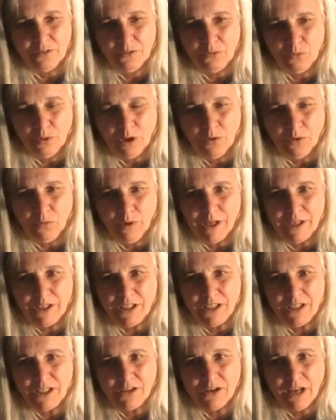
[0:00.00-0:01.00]
where
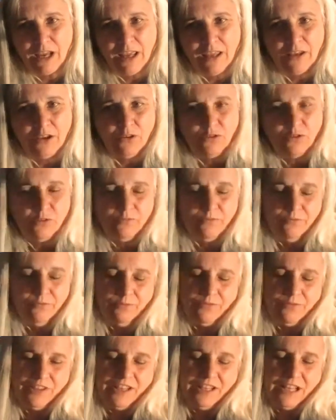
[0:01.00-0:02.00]
did you get your
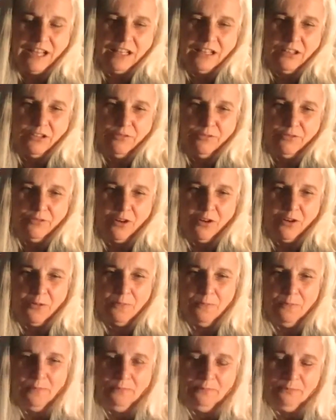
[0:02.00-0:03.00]
fen nettle
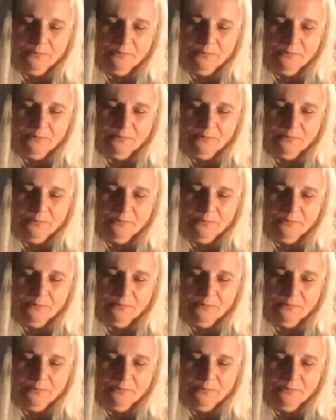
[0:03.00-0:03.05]
from?